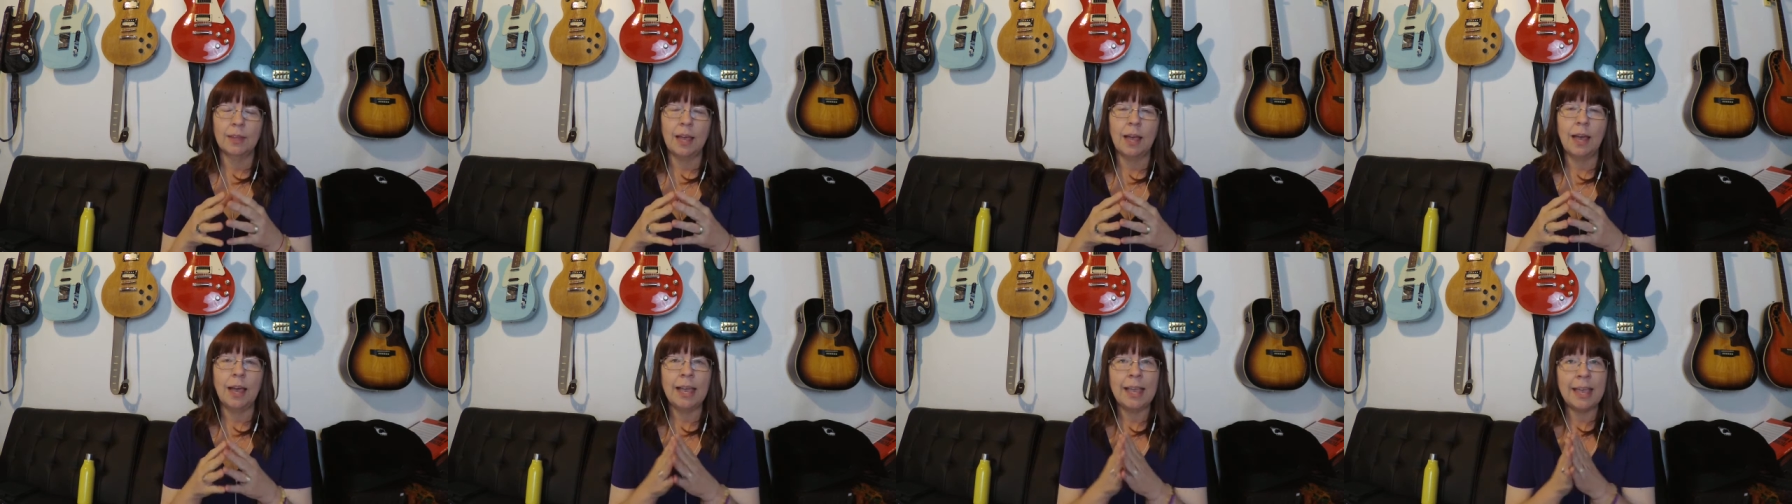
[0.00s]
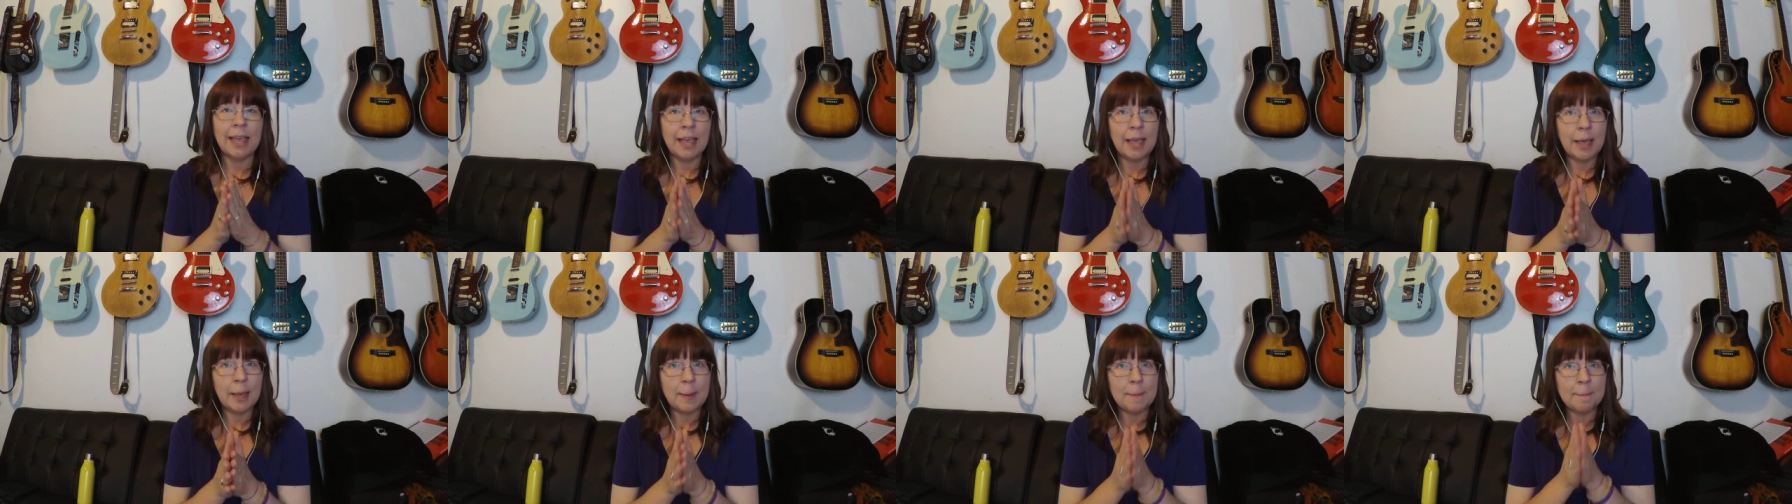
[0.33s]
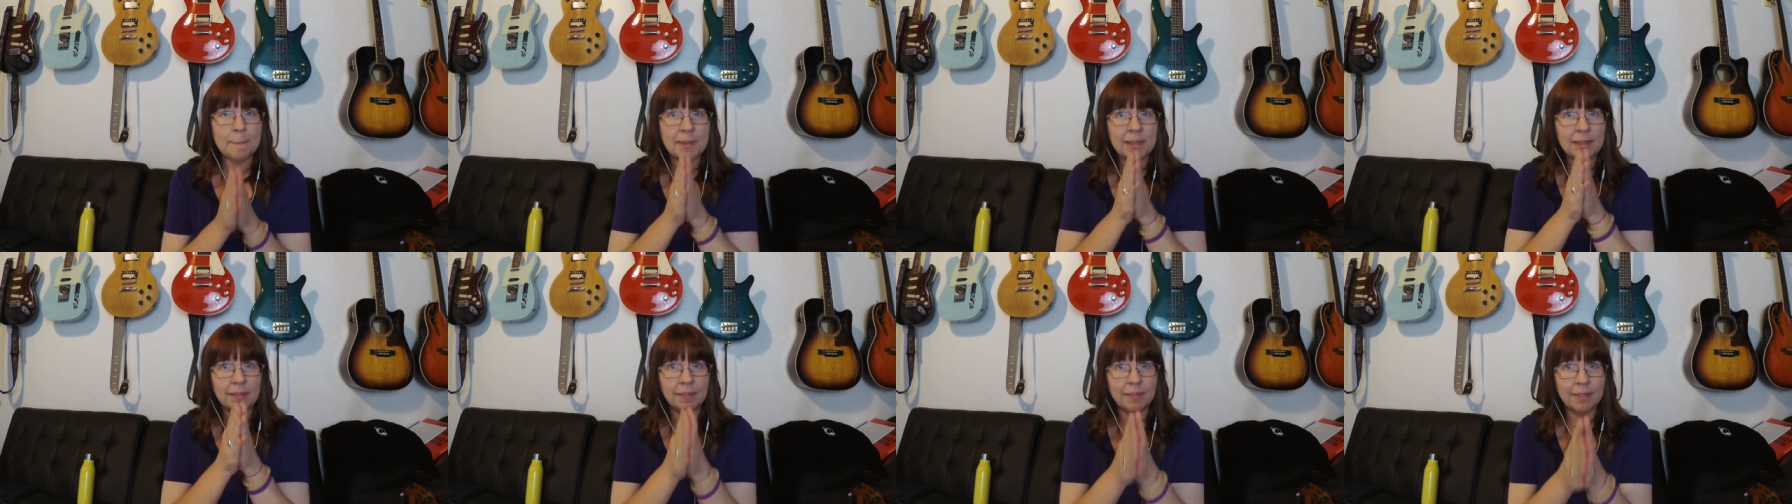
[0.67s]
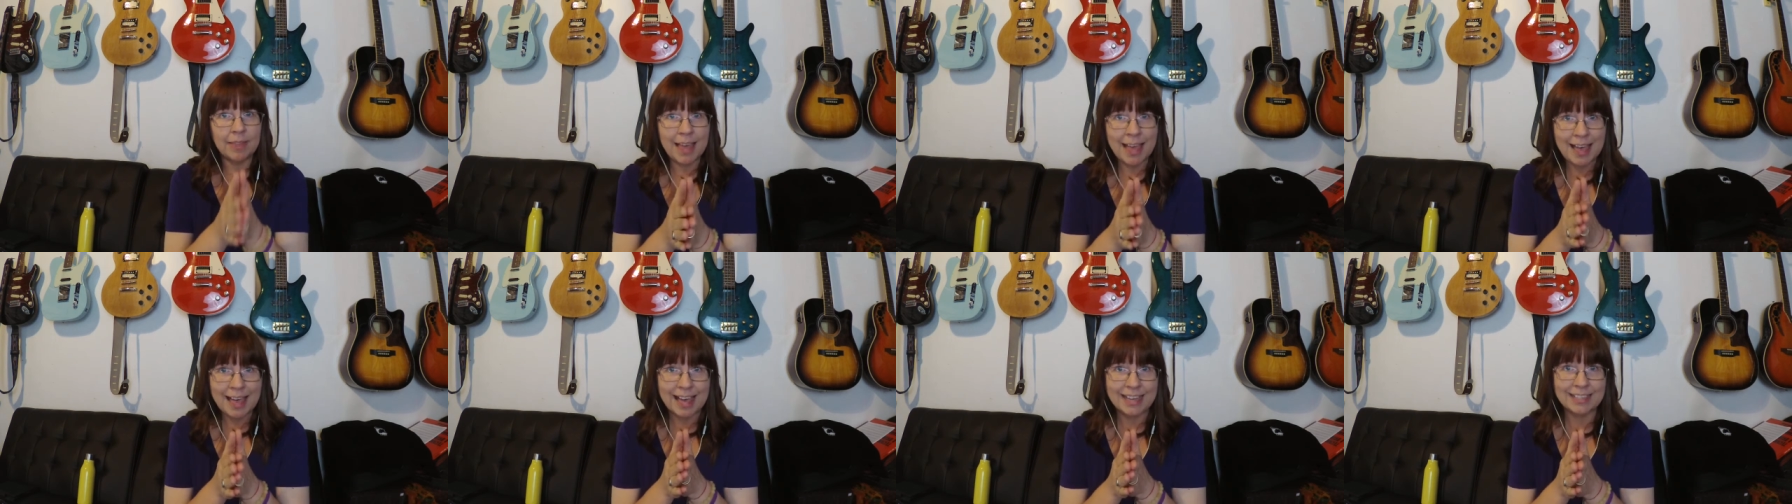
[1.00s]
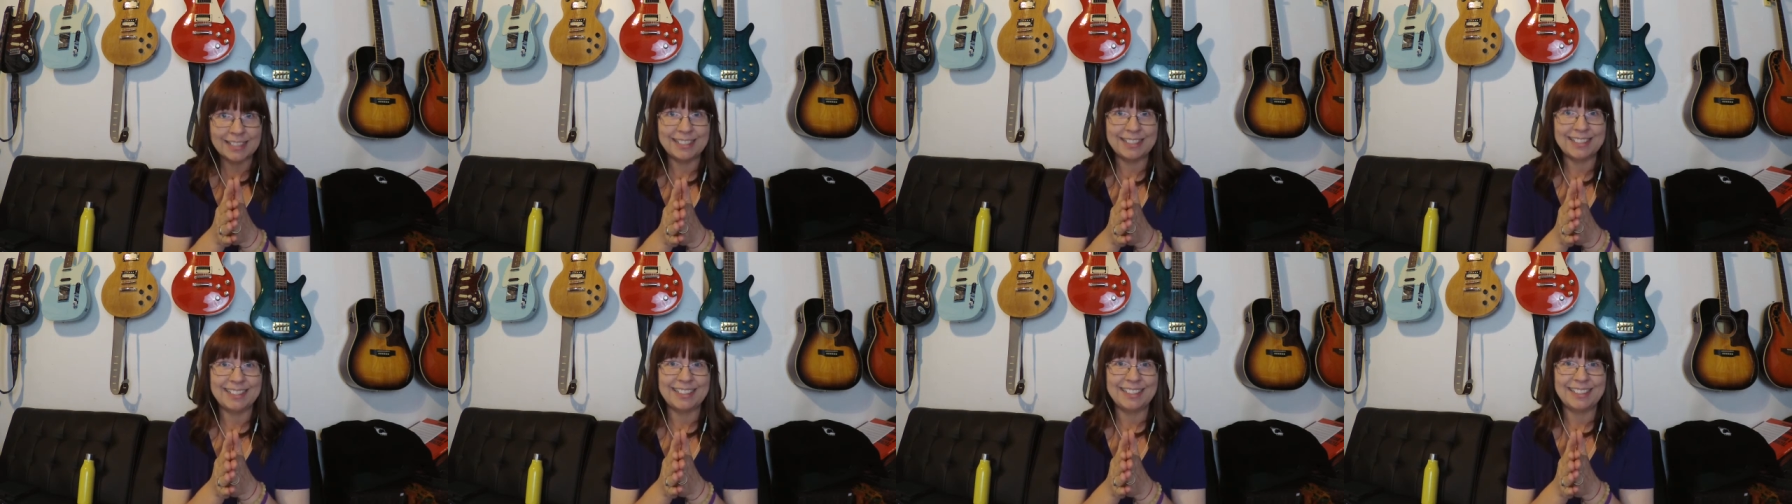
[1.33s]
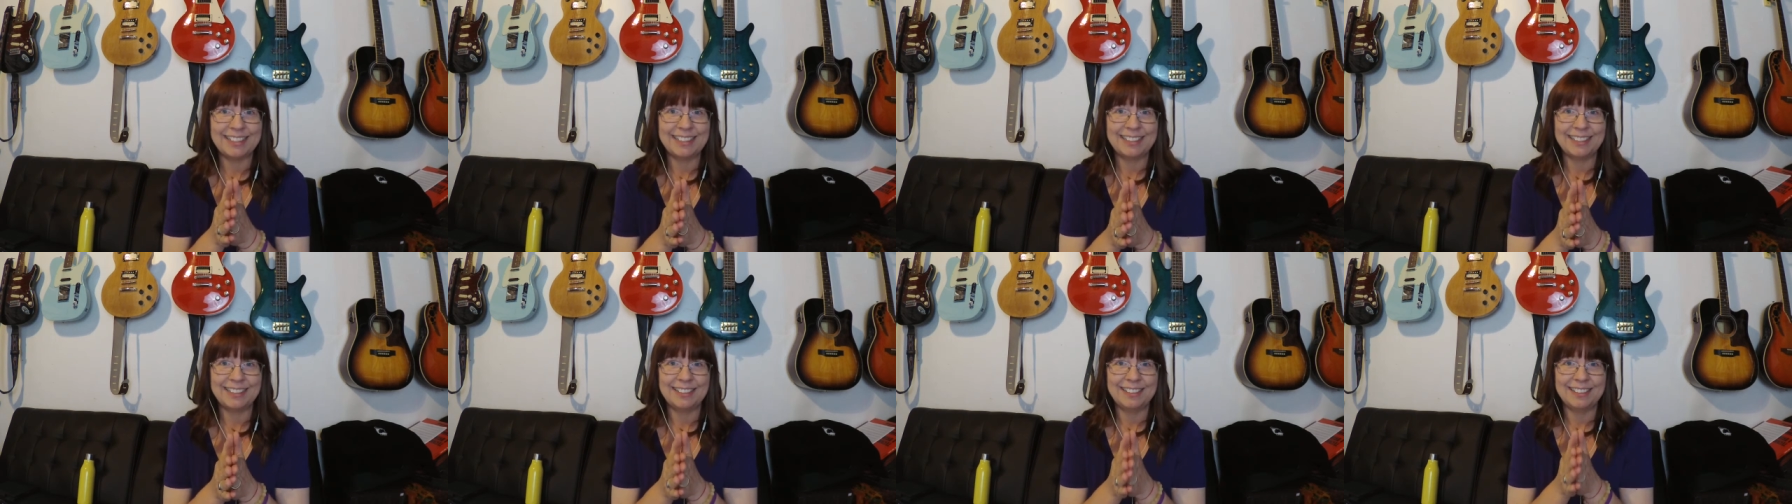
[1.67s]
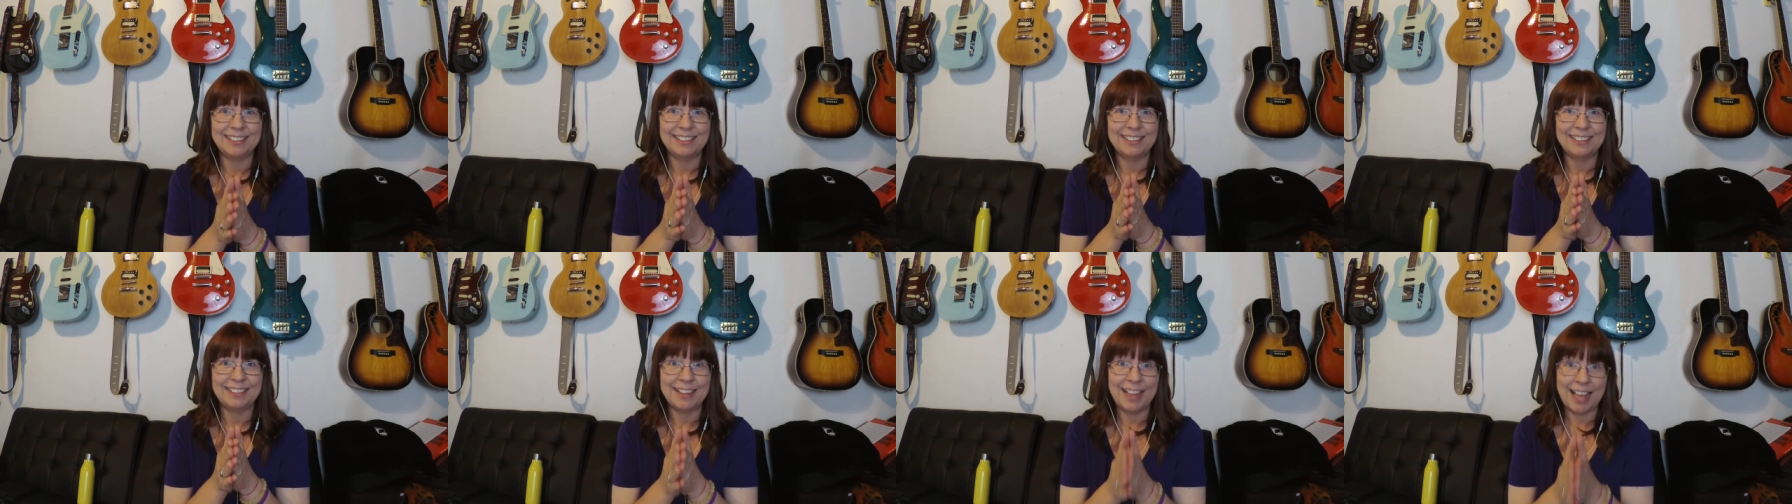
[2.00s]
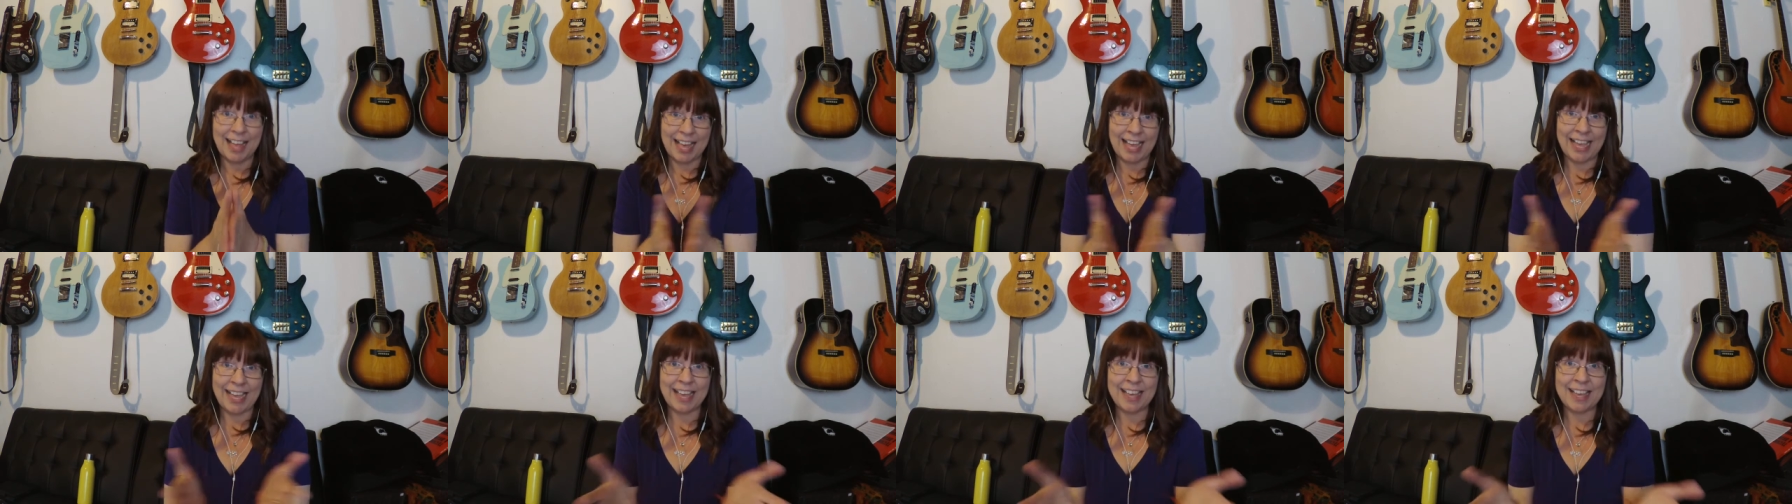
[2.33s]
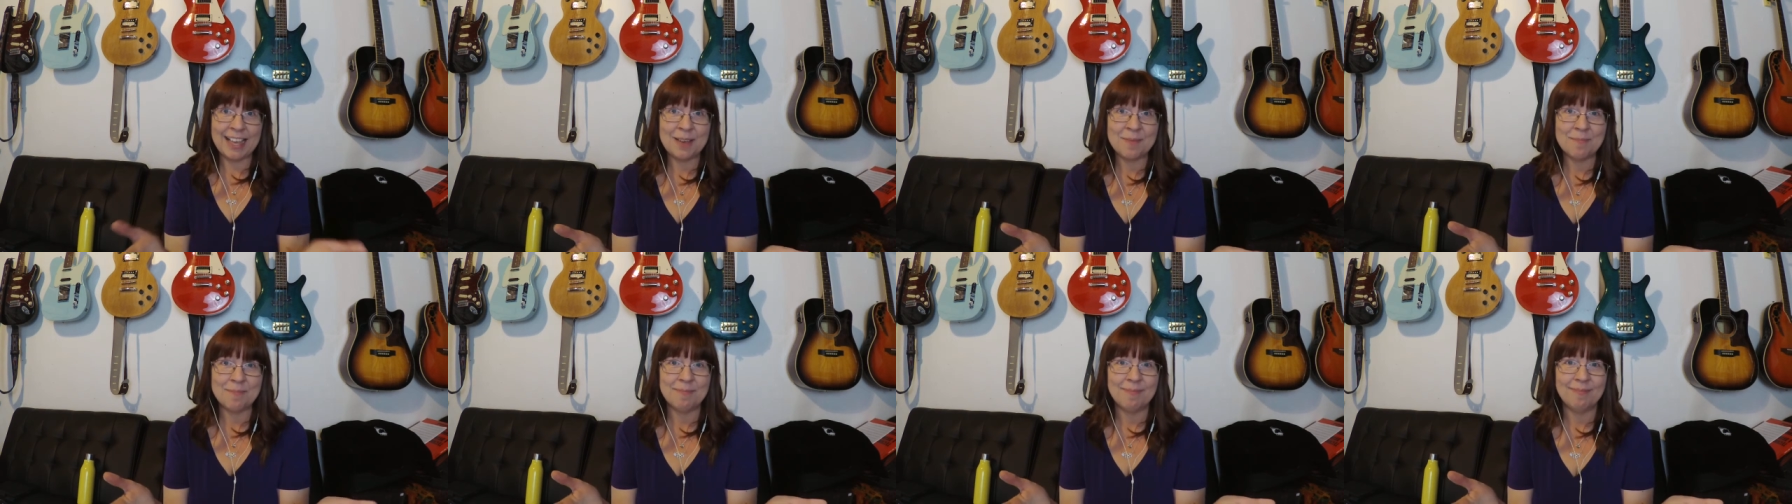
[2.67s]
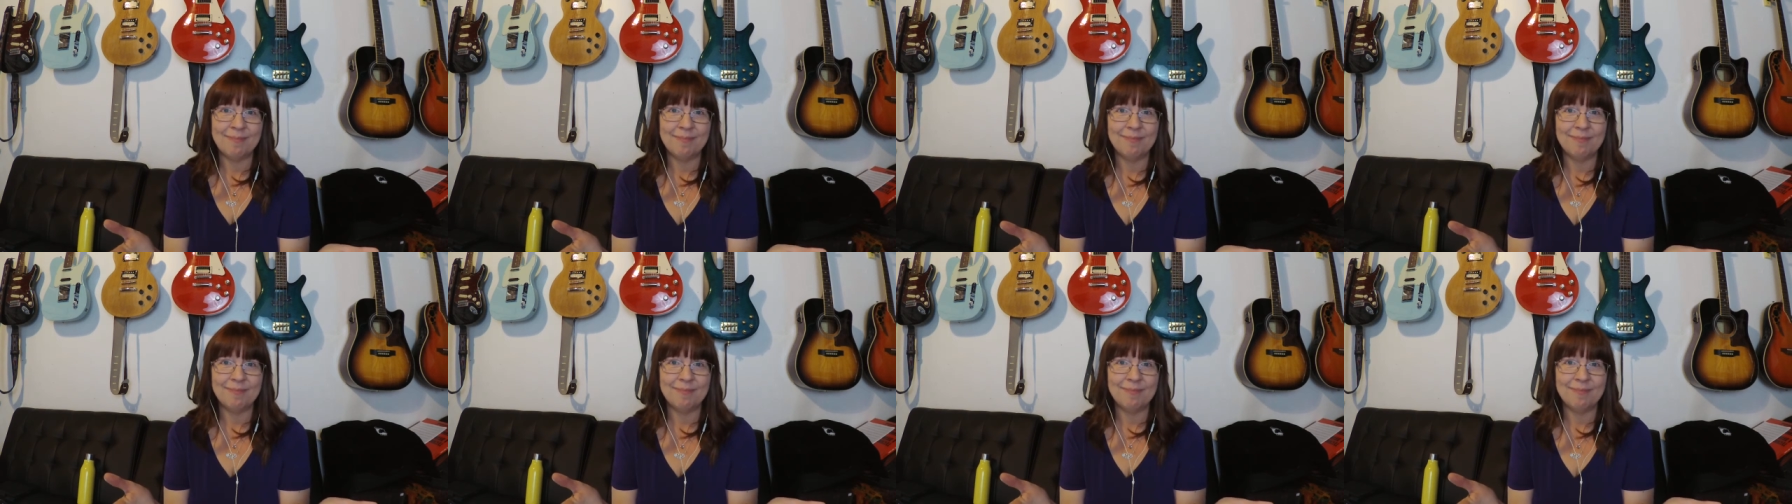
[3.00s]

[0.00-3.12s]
I am that. I am.